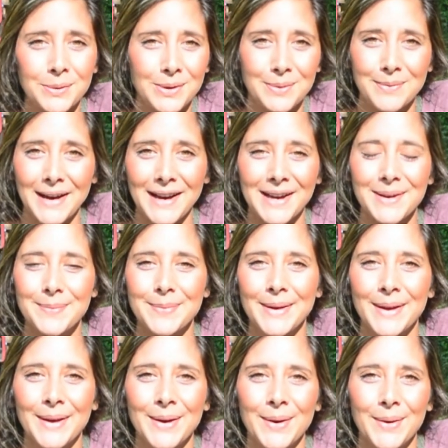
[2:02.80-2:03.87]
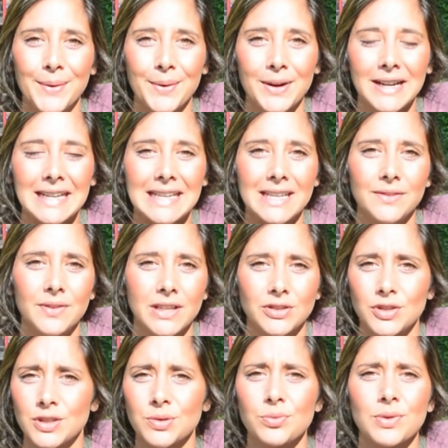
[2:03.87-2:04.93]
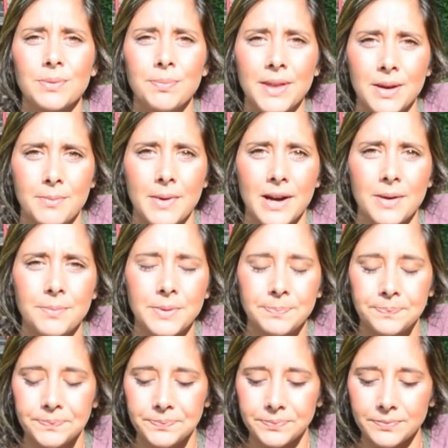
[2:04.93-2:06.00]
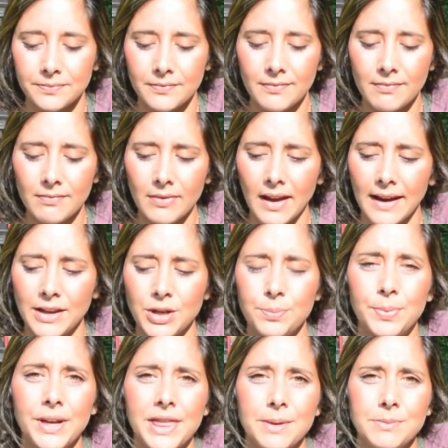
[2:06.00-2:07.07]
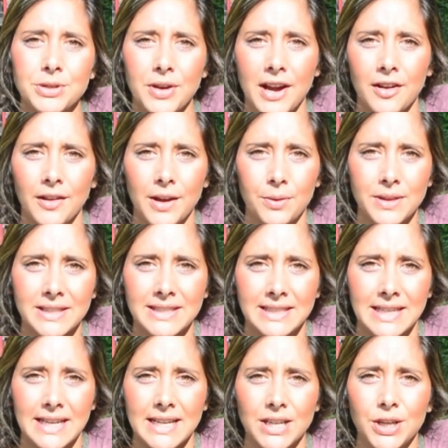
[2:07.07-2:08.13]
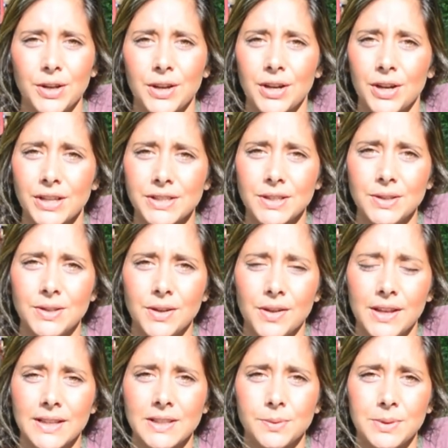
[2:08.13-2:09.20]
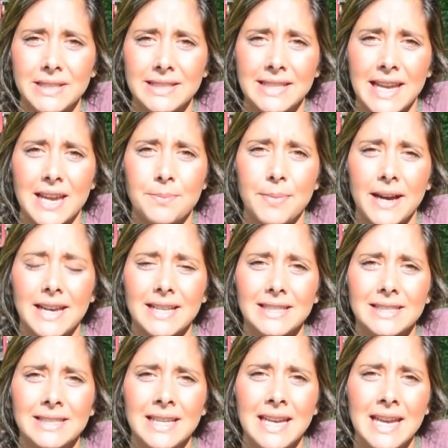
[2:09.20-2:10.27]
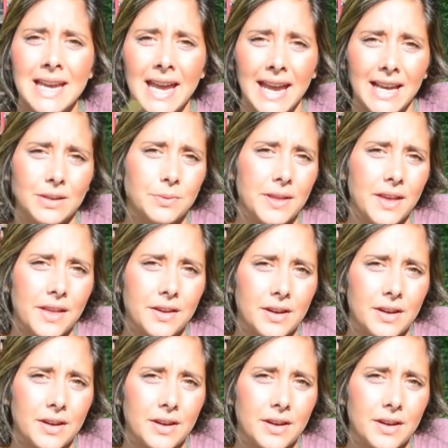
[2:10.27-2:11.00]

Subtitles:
them up, or even just rip them up. And you put them directly on the sting. You can also do this with snake bites and with other